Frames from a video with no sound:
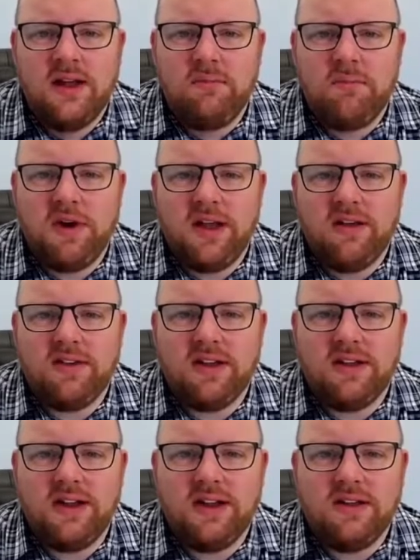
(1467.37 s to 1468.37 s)
By having
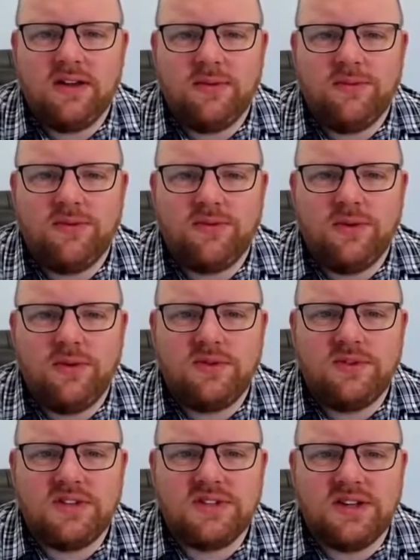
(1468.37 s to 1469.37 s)
an income through
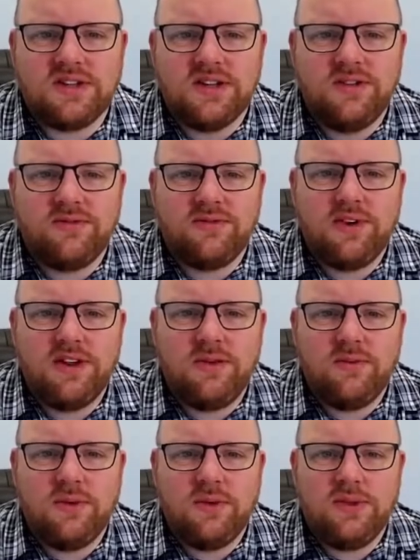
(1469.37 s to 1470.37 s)
dessert
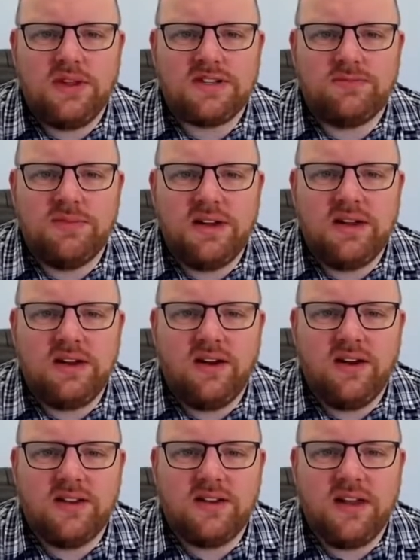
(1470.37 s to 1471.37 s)
delivery, will this mean
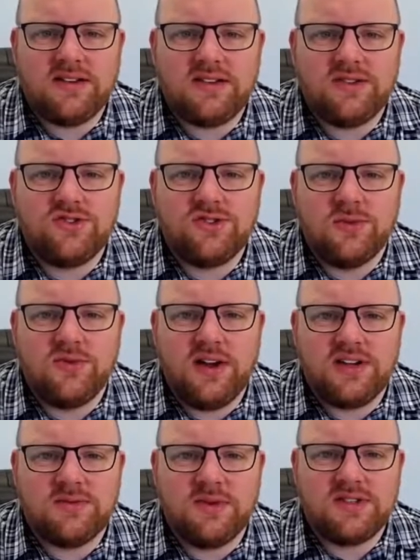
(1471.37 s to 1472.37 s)
I get into trouble with
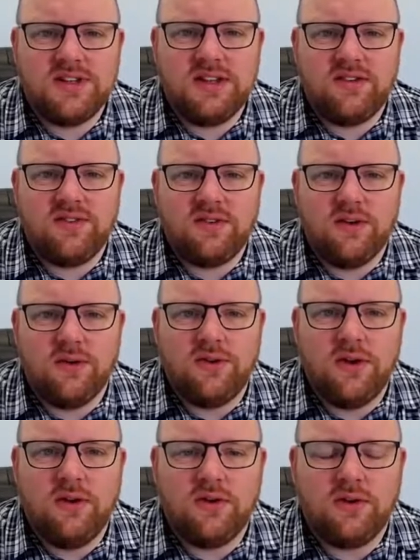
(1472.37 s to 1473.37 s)
HMRC or
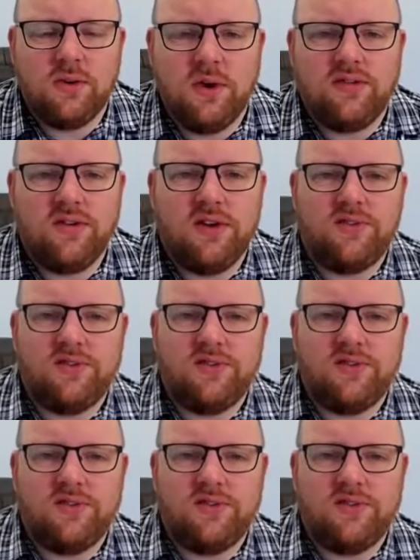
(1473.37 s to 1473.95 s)
no longer qualify for